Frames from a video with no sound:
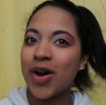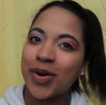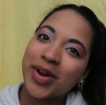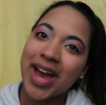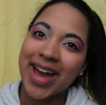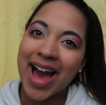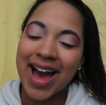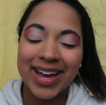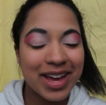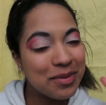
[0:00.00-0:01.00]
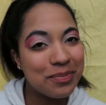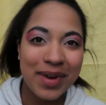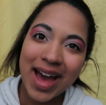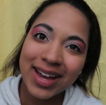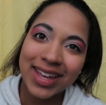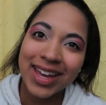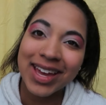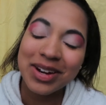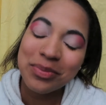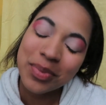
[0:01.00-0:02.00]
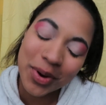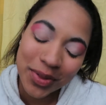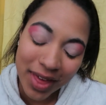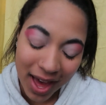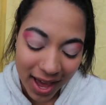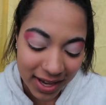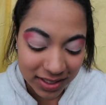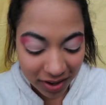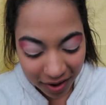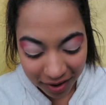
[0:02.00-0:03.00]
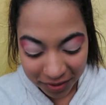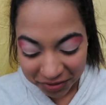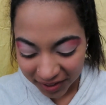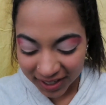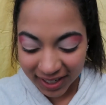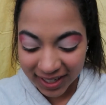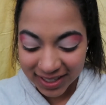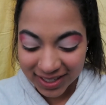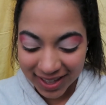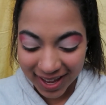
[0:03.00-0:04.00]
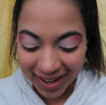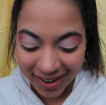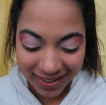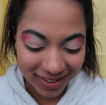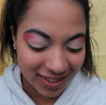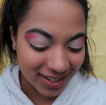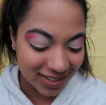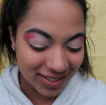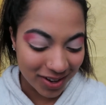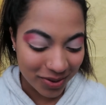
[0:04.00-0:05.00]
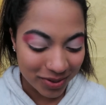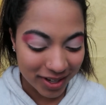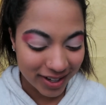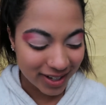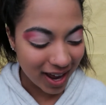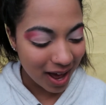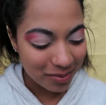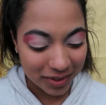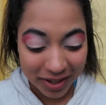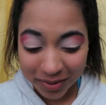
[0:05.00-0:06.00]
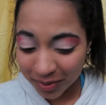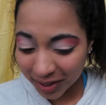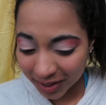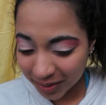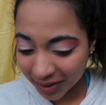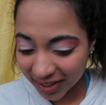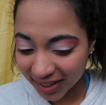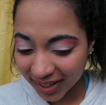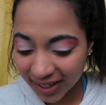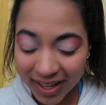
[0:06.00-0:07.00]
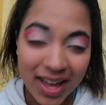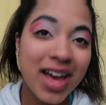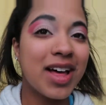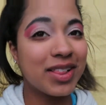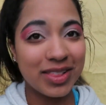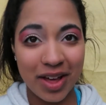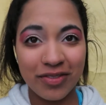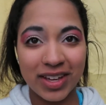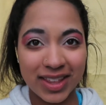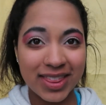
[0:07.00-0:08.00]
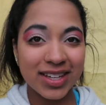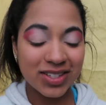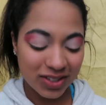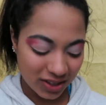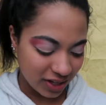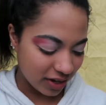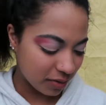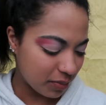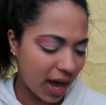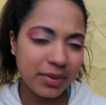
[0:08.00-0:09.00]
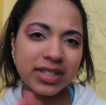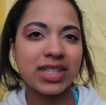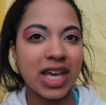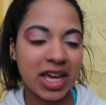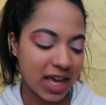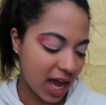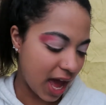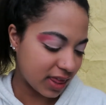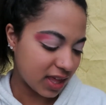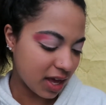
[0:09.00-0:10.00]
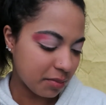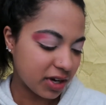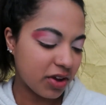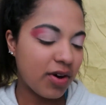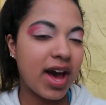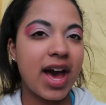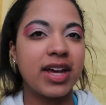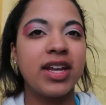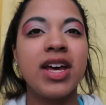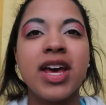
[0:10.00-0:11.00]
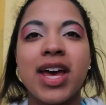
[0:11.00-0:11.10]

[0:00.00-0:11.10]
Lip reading: Okay, I am back and both eyes are finished. They are looking so good. I'm like really loving this look, but I was thinking, I think I'm gonna go ahead